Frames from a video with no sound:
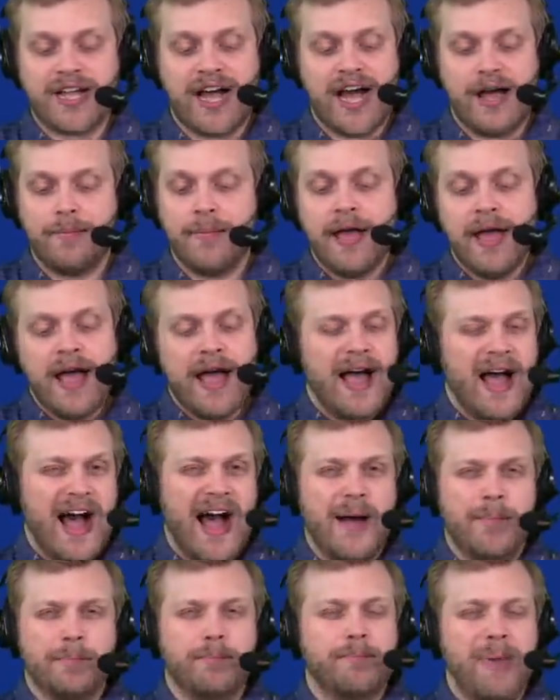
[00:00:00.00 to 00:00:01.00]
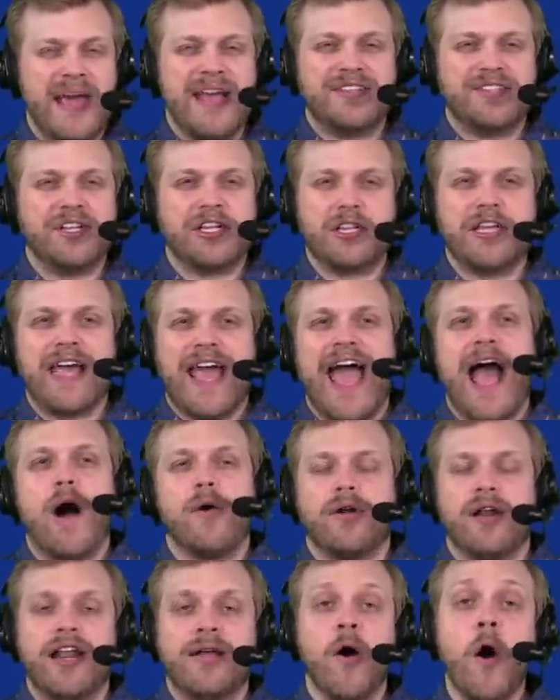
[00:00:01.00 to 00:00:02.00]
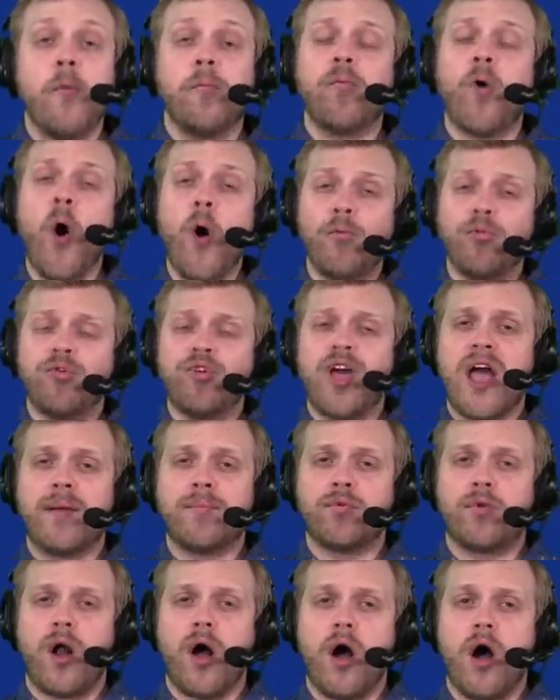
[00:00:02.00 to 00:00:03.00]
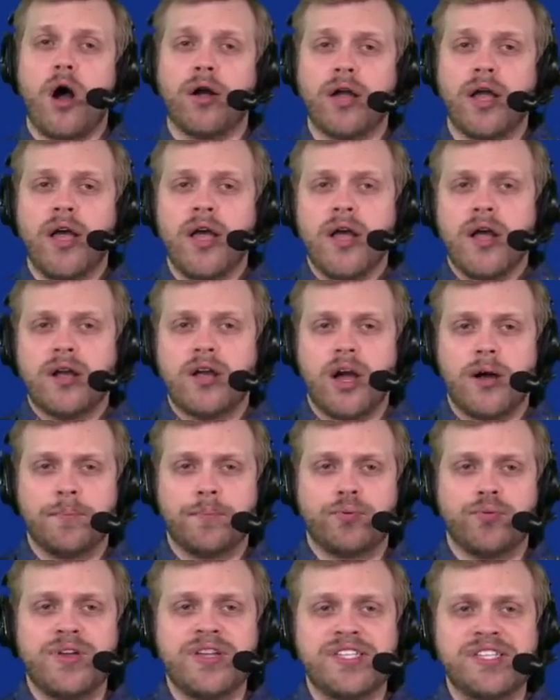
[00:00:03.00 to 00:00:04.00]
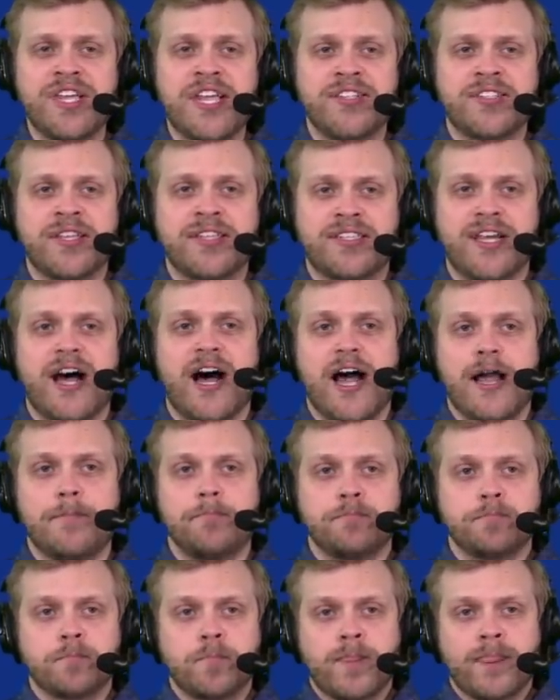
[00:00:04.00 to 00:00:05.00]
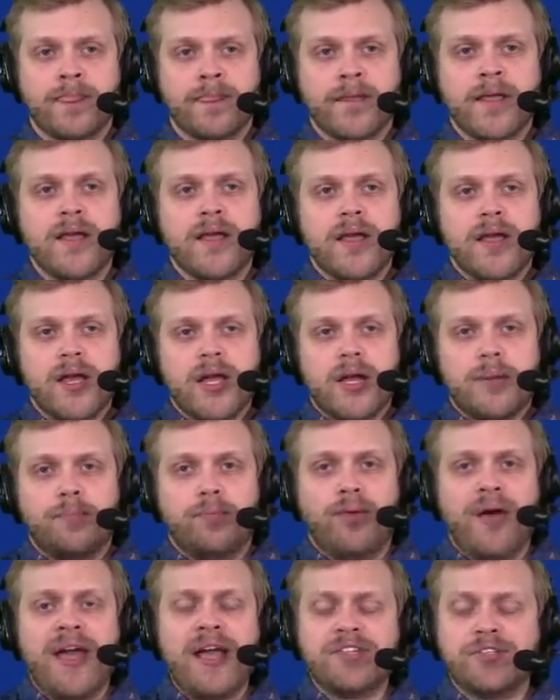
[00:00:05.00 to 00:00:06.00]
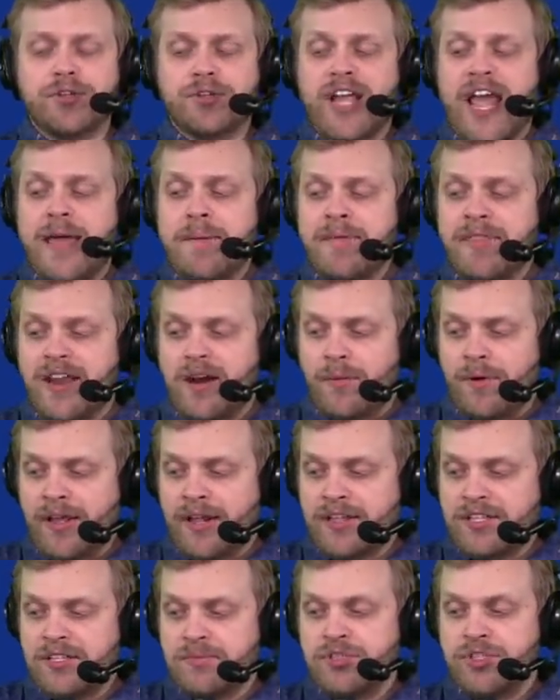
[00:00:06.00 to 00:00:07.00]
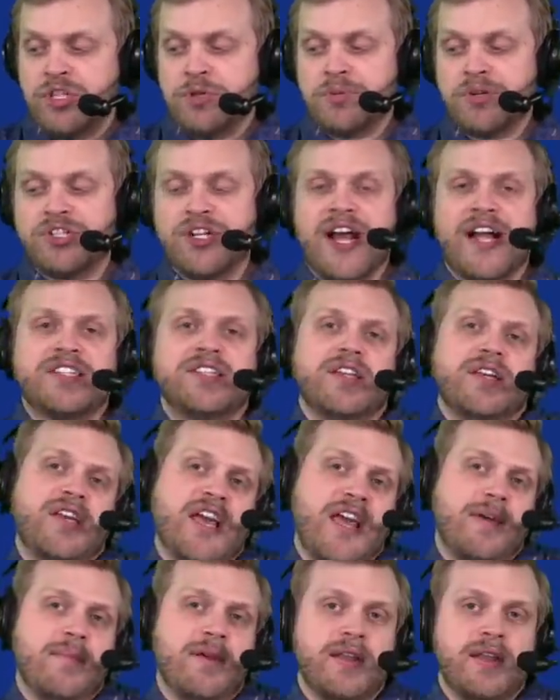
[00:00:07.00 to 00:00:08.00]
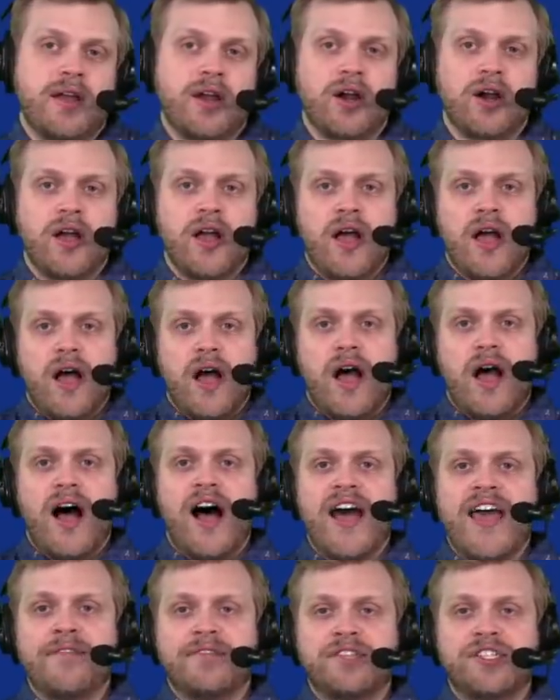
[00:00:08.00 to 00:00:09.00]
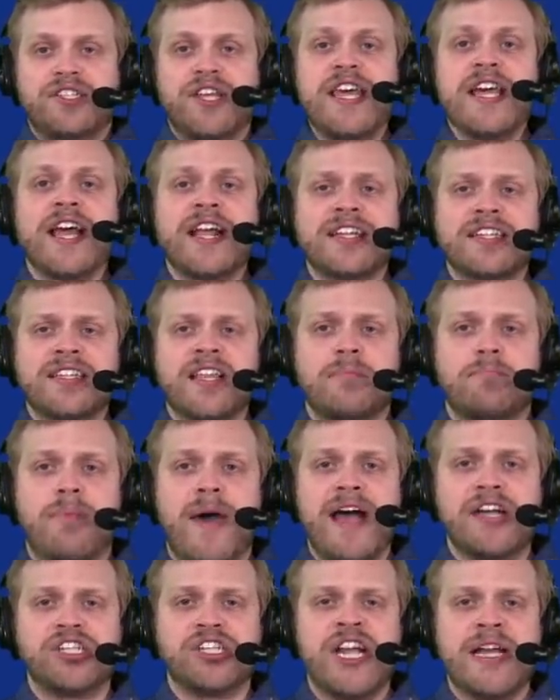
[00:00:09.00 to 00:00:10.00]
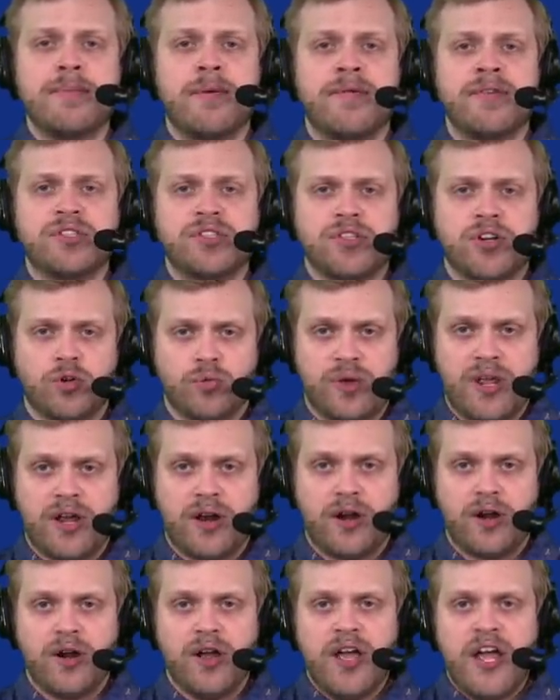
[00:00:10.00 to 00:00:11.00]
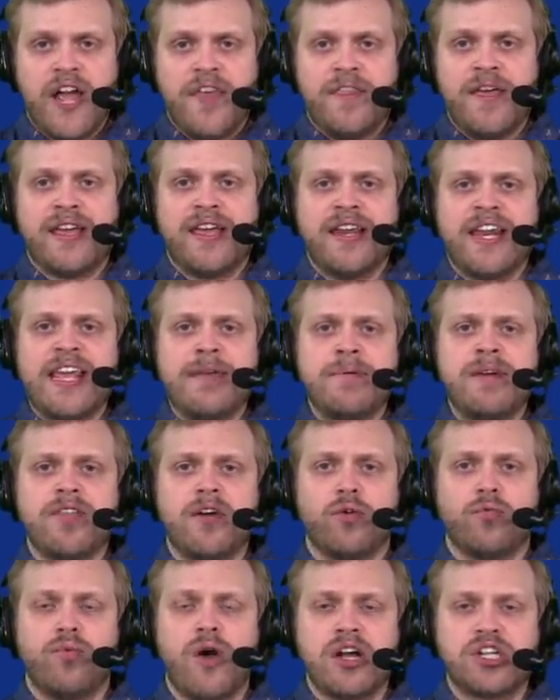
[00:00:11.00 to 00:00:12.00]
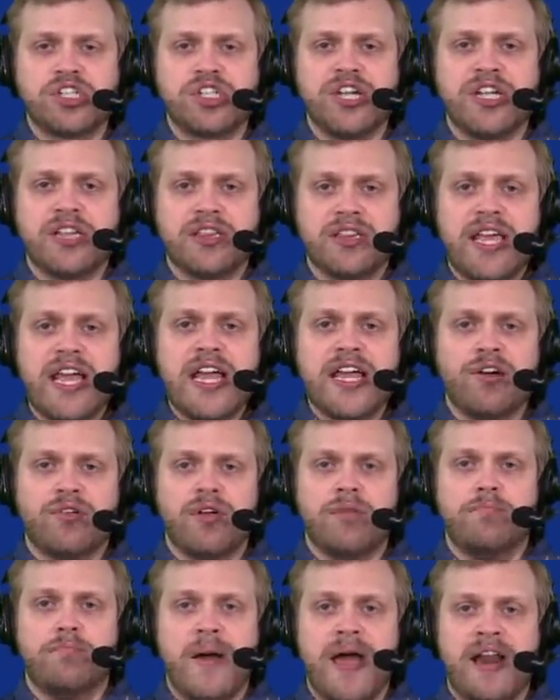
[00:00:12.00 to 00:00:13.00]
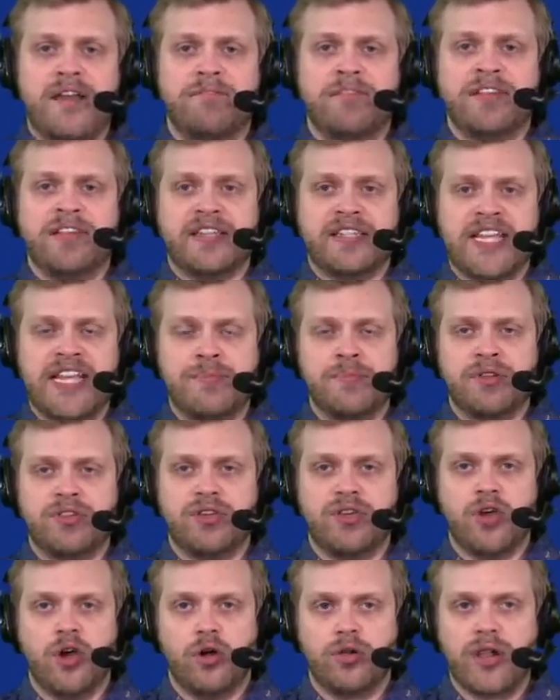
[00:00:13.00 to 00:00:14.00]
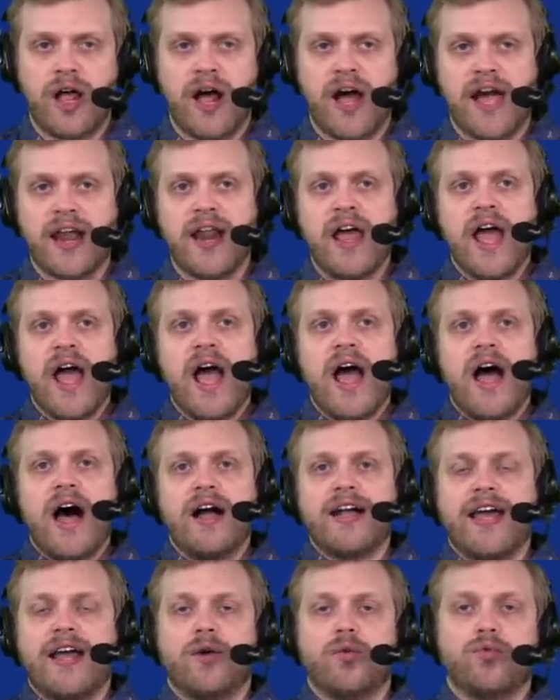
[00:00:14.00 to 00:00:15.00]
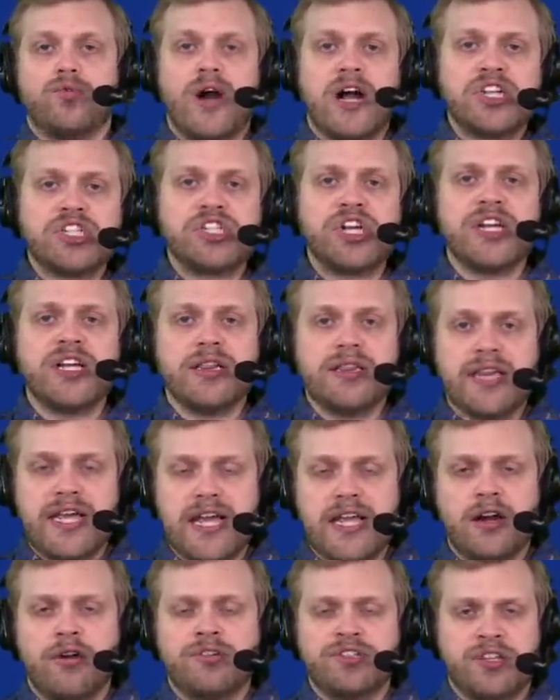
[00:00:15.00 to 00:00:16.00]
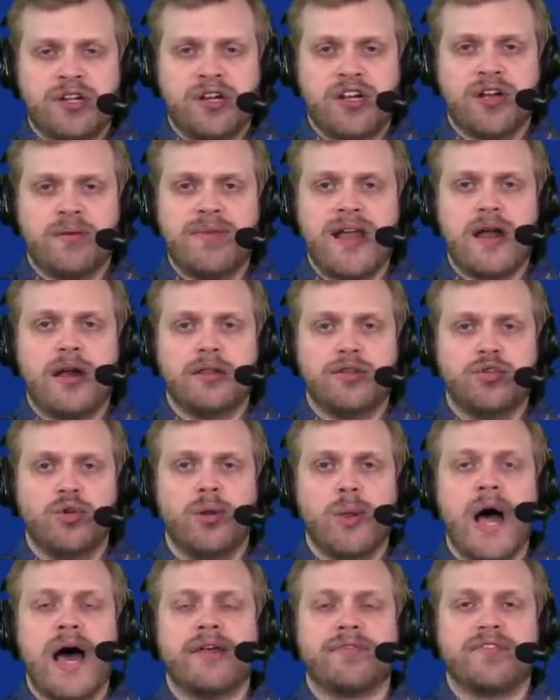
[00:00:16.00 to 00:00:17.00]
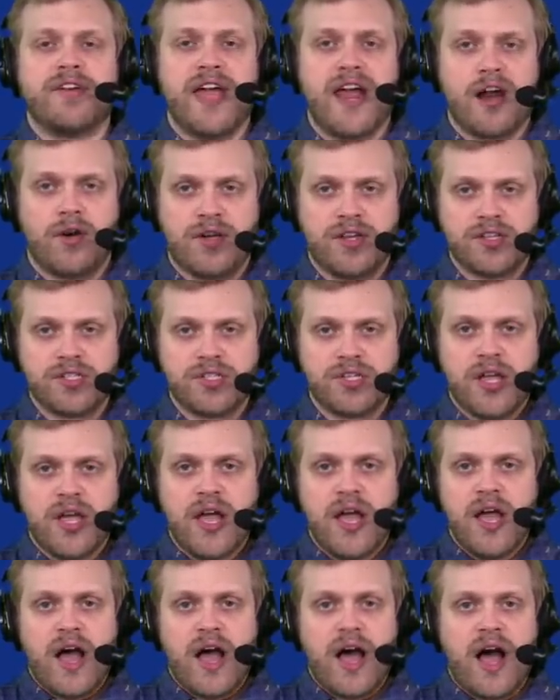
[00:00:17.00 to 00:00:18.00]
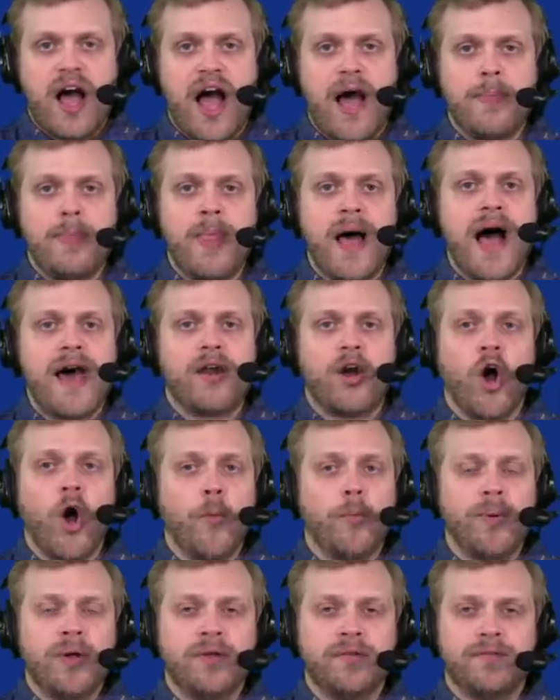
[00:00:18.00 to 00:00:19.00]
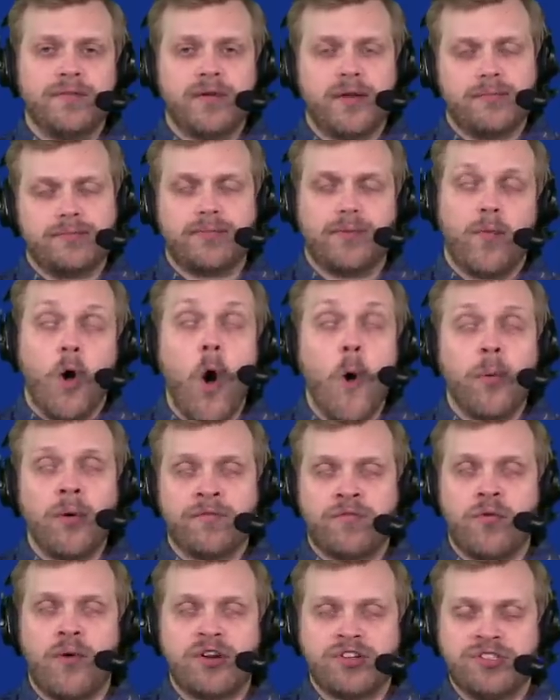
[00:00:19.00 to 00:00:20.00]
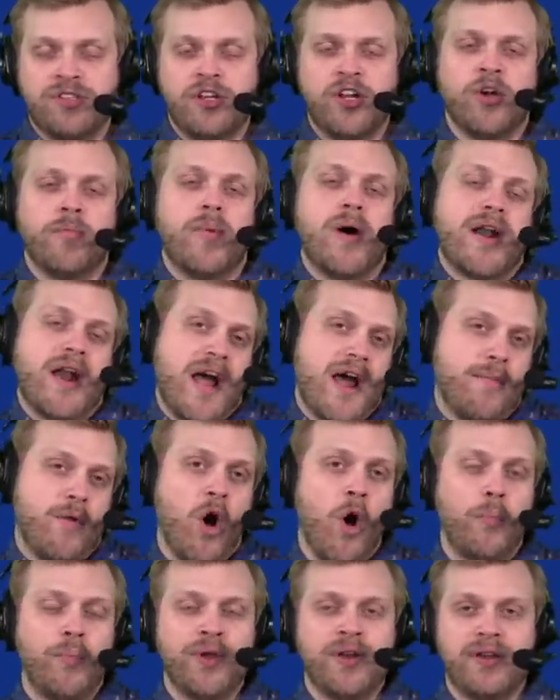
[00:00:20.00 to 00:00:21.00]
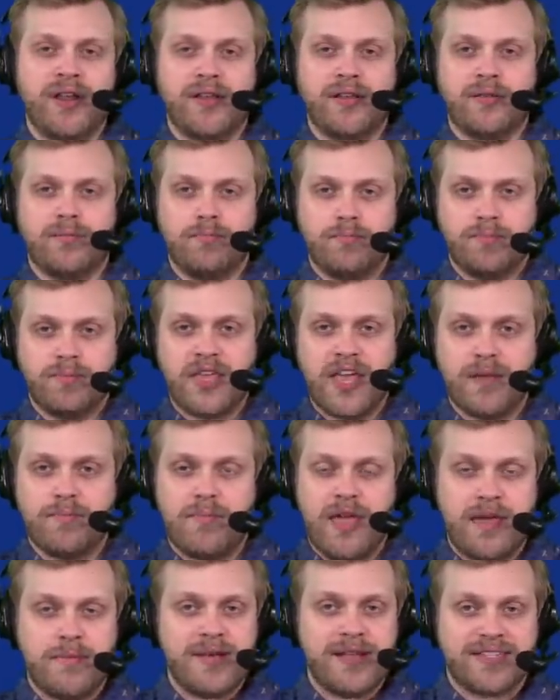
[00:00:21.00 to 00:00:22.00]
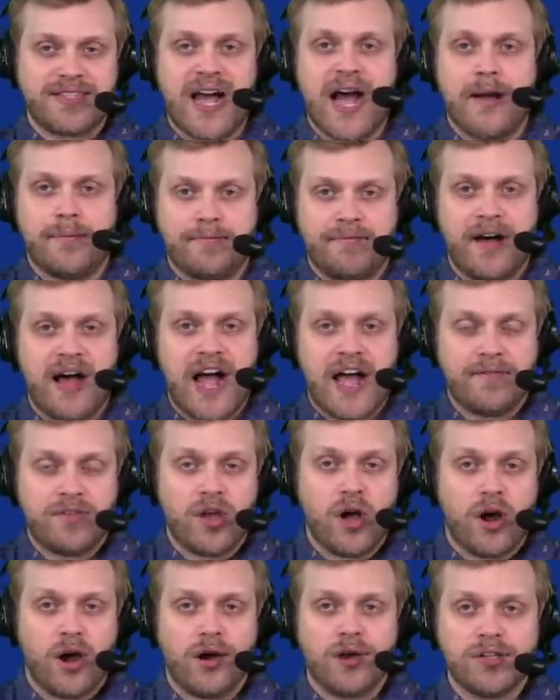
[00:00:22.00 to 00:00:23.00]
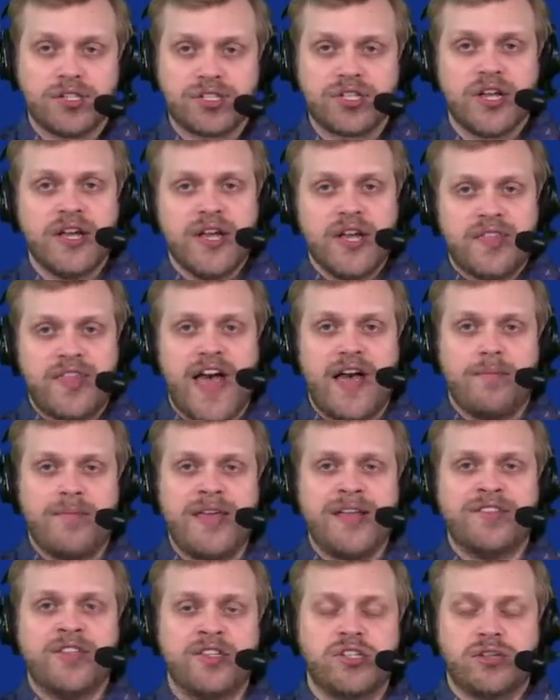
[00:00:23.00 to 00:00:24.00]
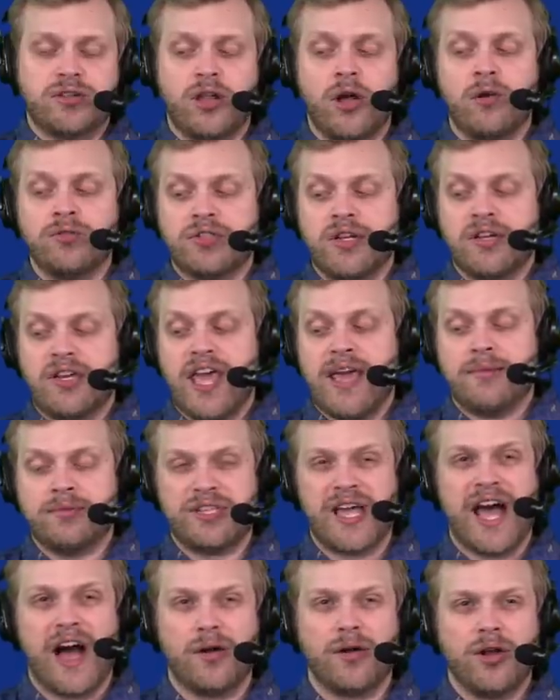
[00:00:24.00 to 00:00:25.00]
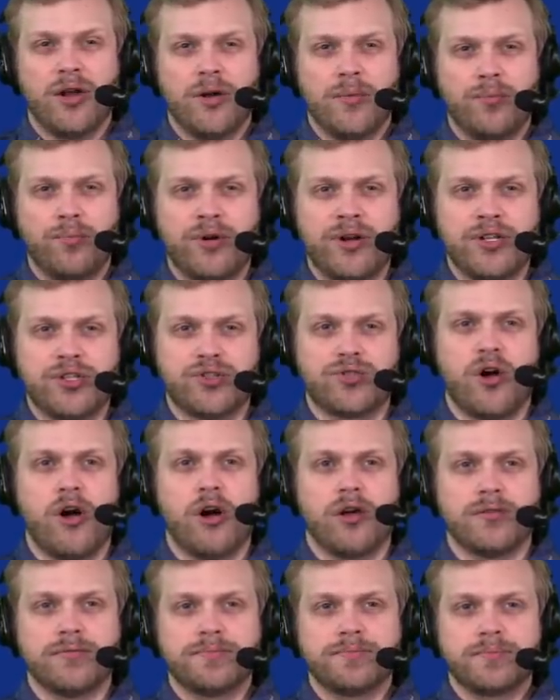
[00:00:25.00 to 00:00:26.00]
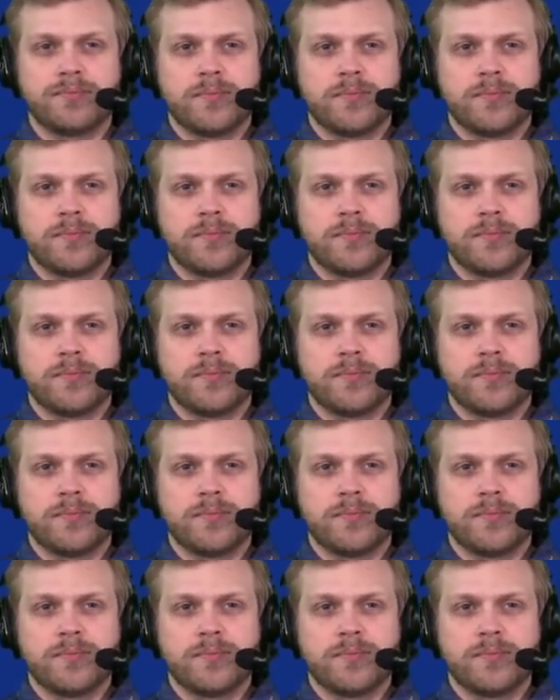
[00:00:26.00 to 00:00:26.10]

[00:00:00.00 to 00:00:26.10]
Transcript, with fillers: I'm I'm basically out on him. Ho- hopefully, I'm wrong come preseason time. Blazer Gaming. Then I want to get to some super chats that came in here. Uh, if Zeke is in the best shape of his career, then can he be the rushing leader and benefit the team with the O line? Again, rushing leader is going to come down to a lot of carries. I'm not hoping I'm hoping for rushing leader, but I'm hoping to get maybe top 5 yards. That means he's closing games out pretty strong.